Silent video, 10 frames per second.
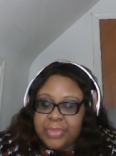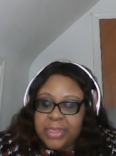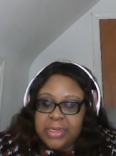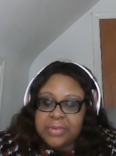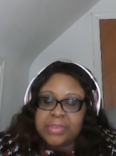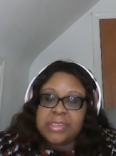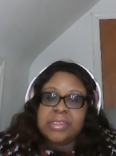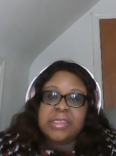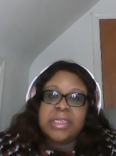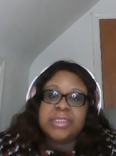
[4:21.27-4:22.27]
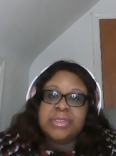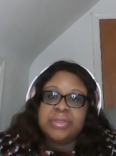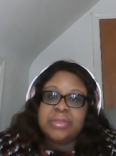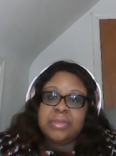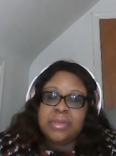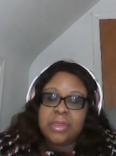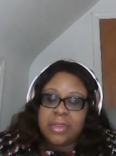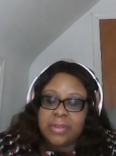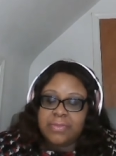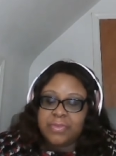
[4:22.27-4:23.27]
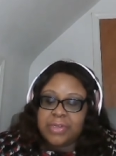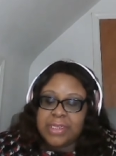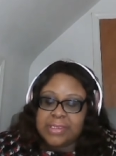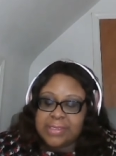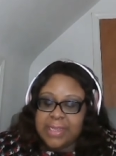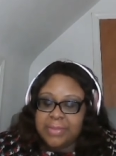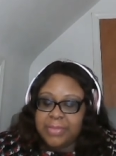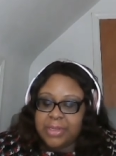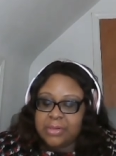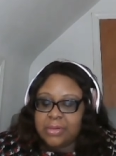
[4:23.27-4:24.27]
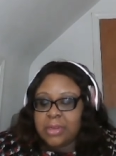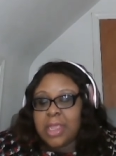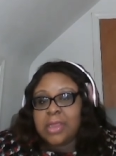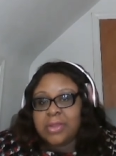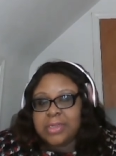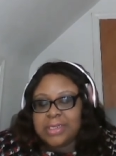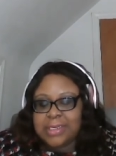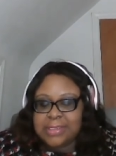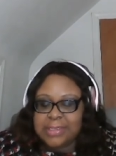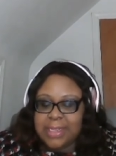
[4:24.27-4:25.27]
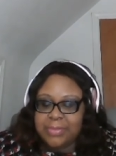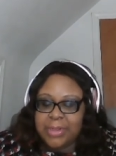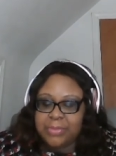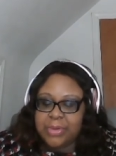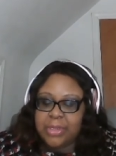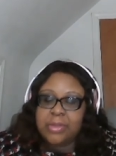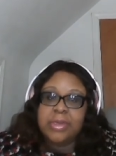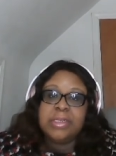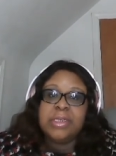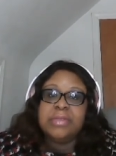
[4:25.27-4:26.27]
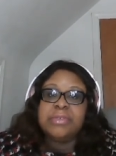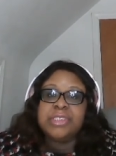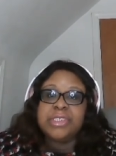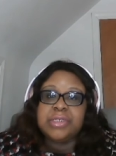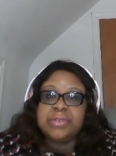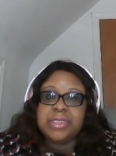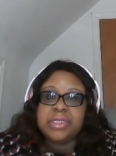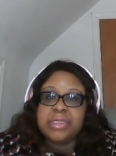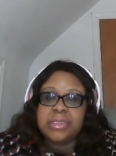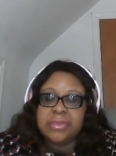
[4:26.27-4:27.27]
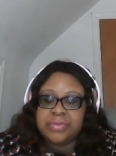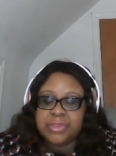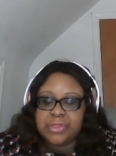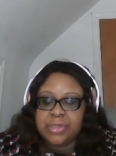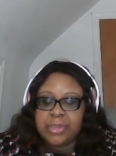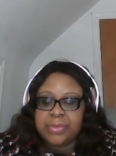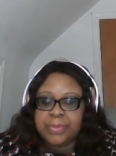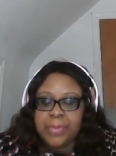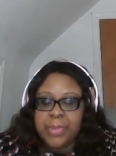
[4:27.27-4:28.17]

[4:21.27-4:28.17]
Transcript: Then there is the section for the assignment. I call it the assignment, but they call it Living Cherished in the devotional